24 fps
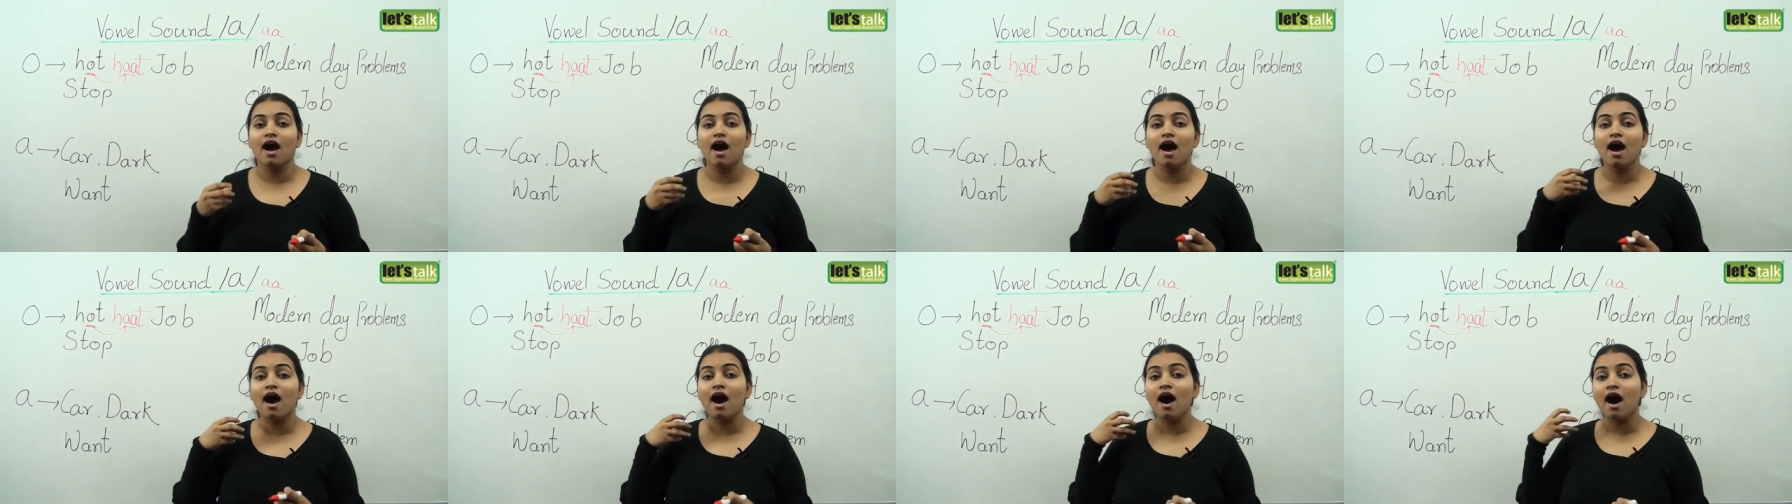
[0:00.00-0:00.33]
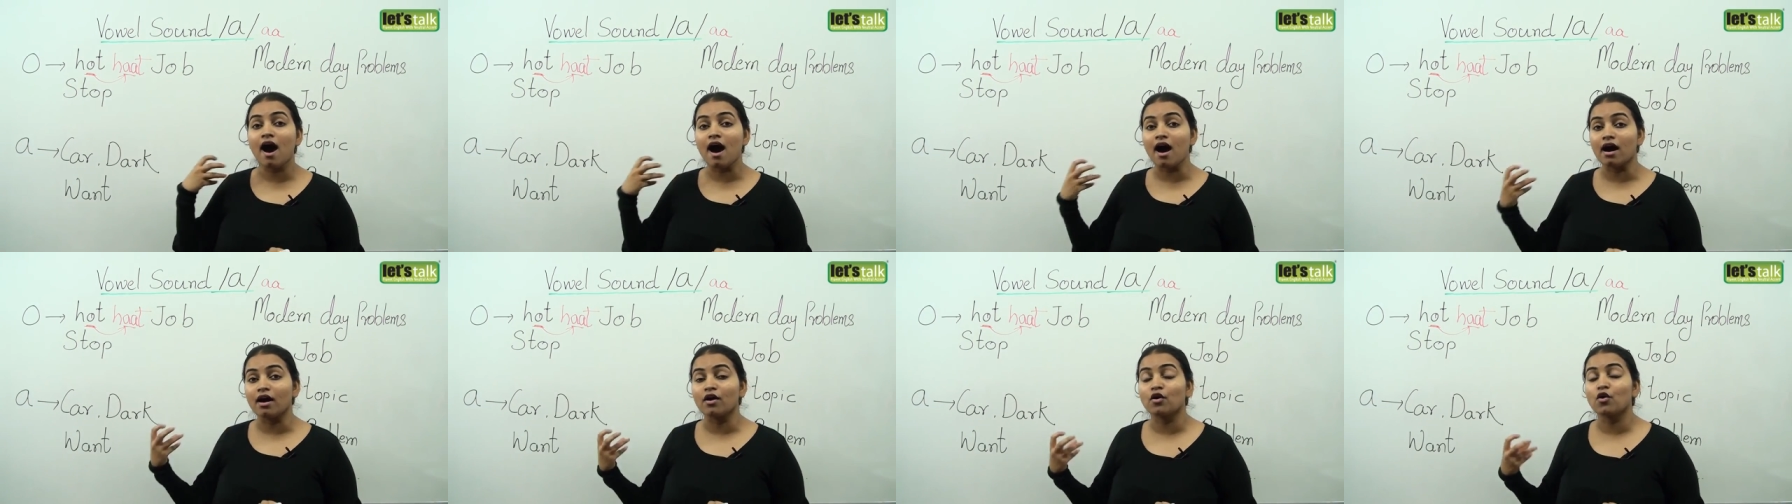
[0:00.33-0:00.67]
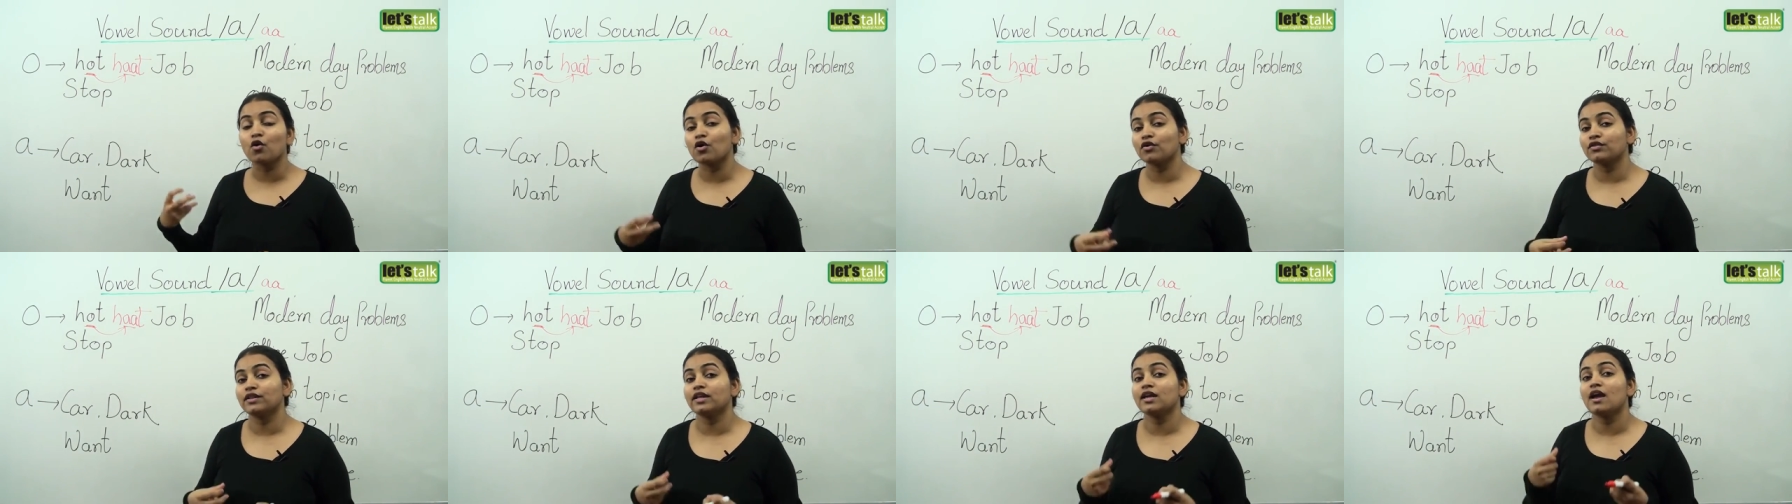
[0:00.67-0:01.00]
ah
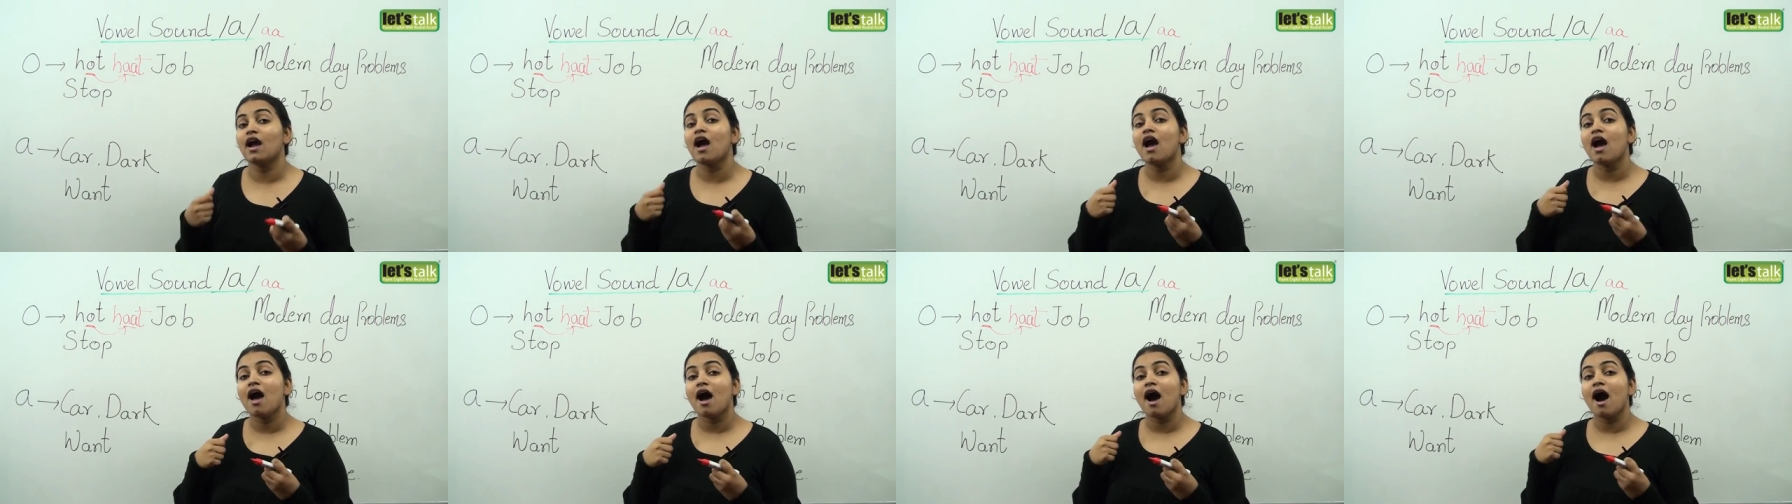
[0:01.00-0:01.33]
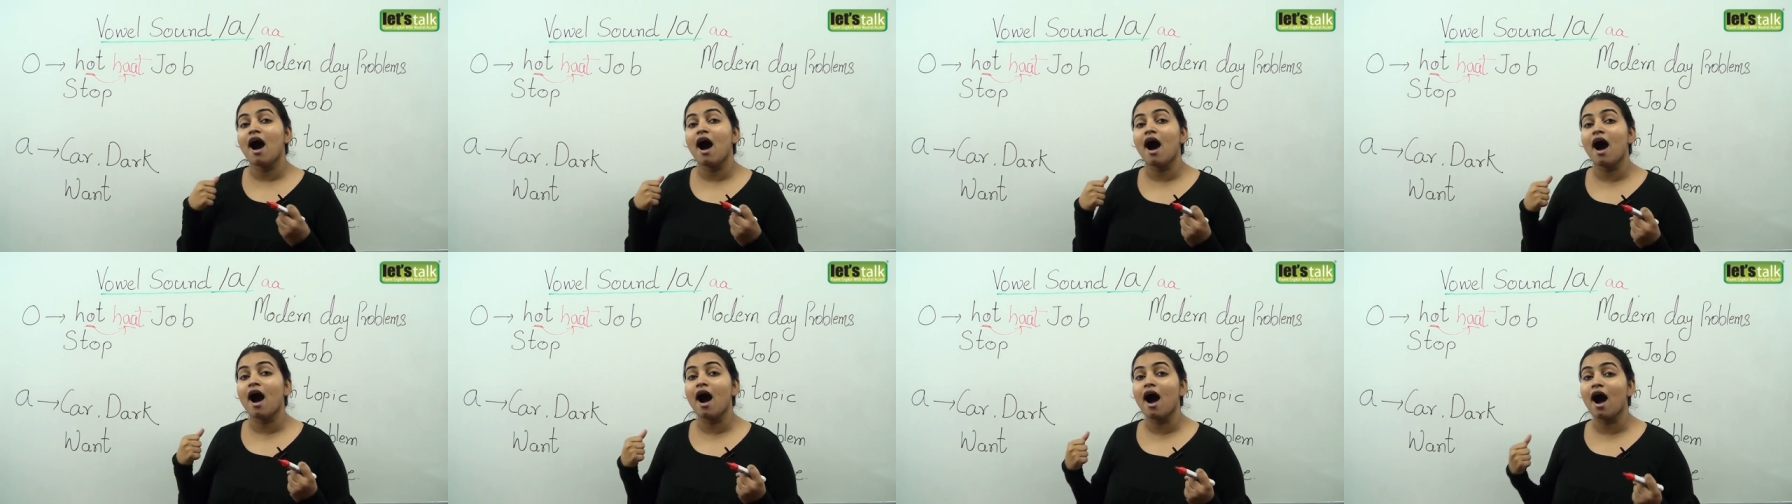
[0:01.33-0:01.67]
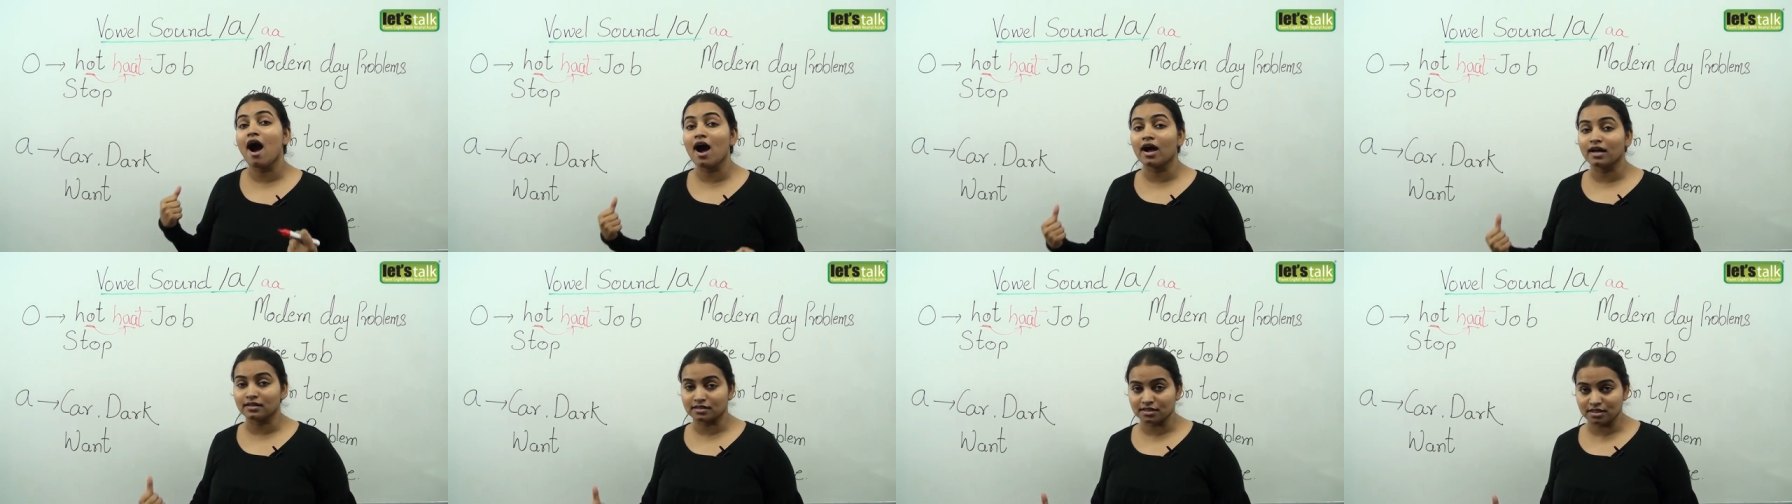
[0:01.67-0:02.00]
or the
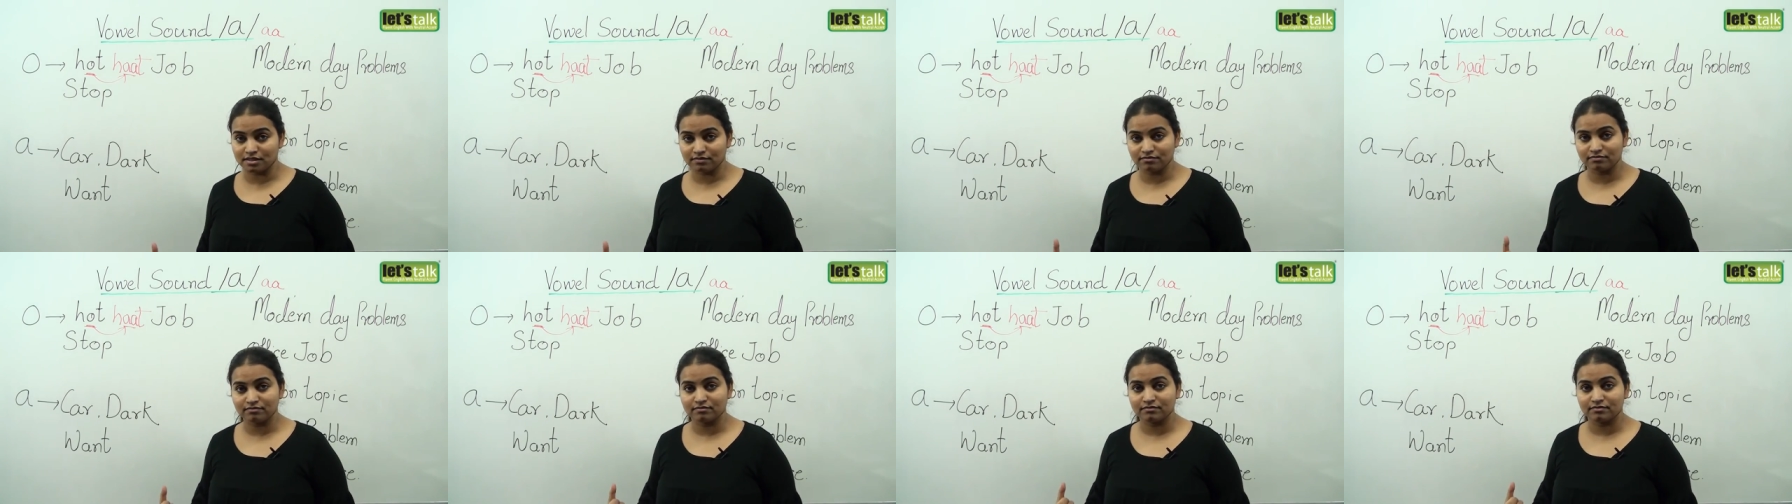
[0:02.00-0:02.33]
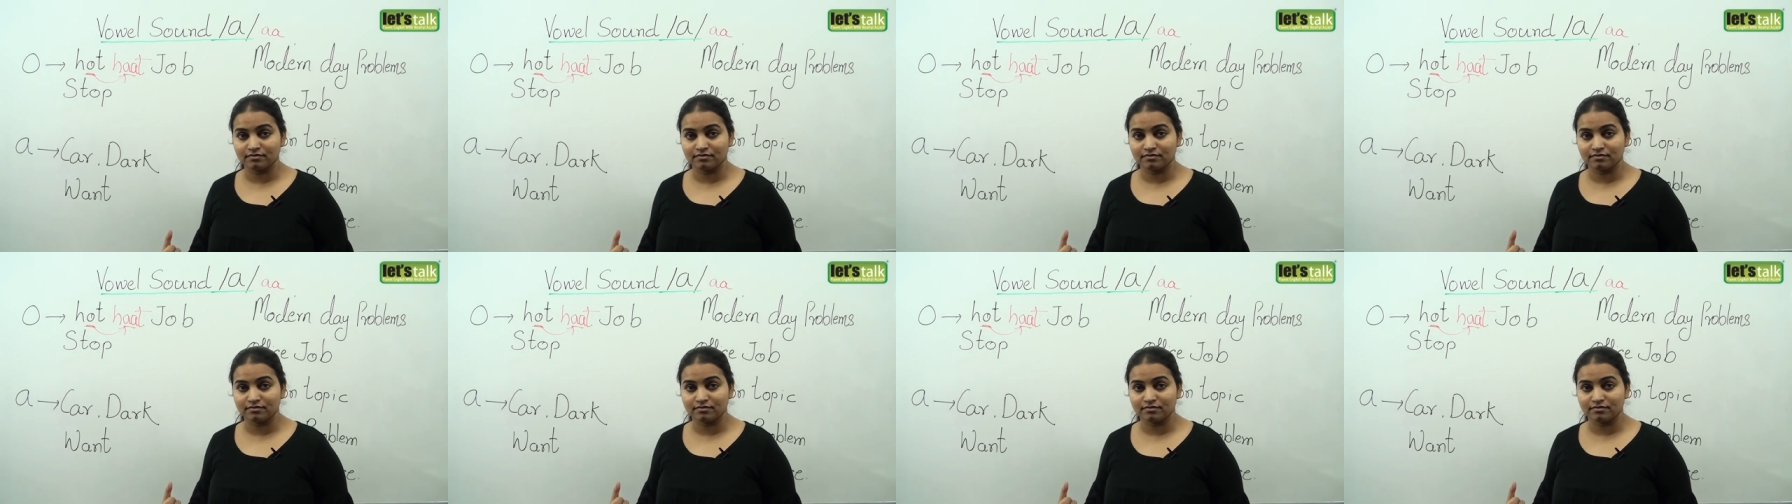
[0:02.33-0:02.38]
heart,